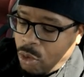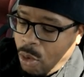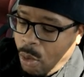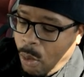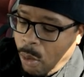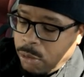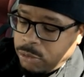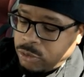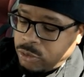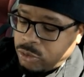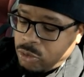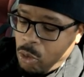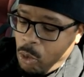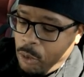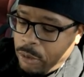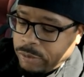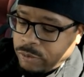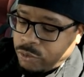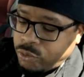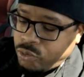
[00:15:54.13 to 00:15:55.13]
They're Hi-C.
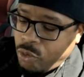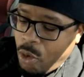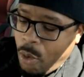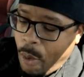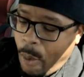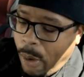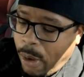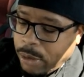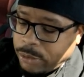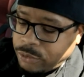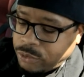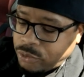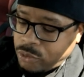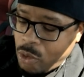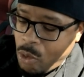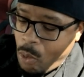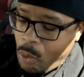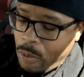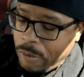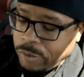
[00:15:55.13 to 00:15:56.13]
I mean, it
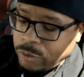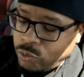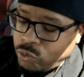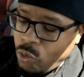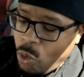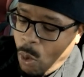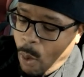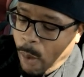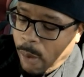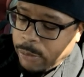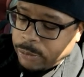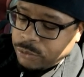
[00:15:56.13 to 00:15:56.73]
tastes the same, but.